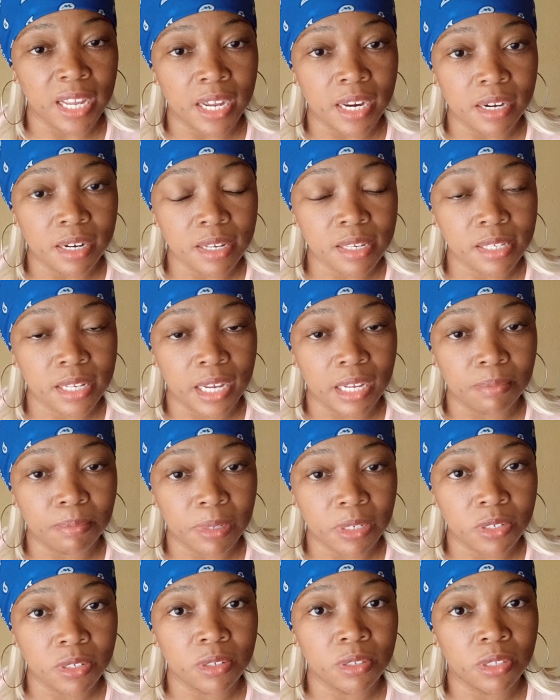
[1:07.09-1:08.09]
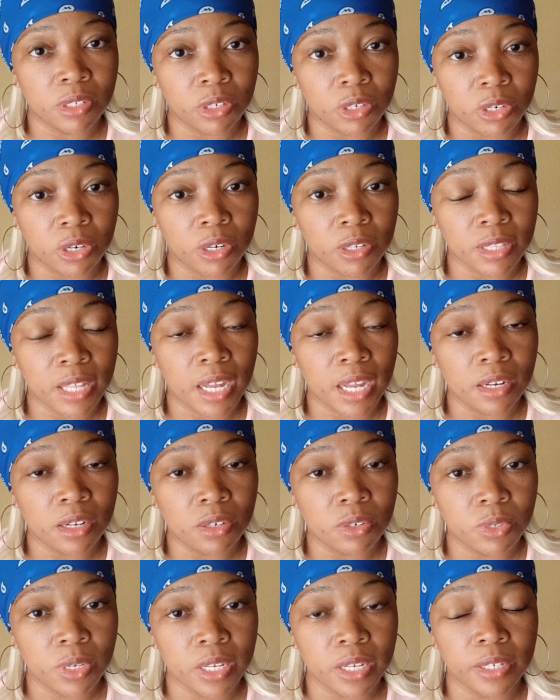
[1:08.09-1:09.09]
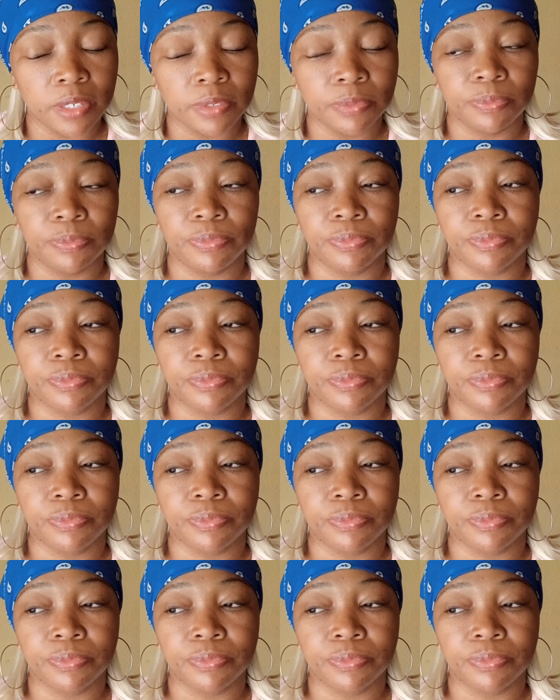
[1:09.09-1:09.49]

and assignment in the earth. Hallelujah.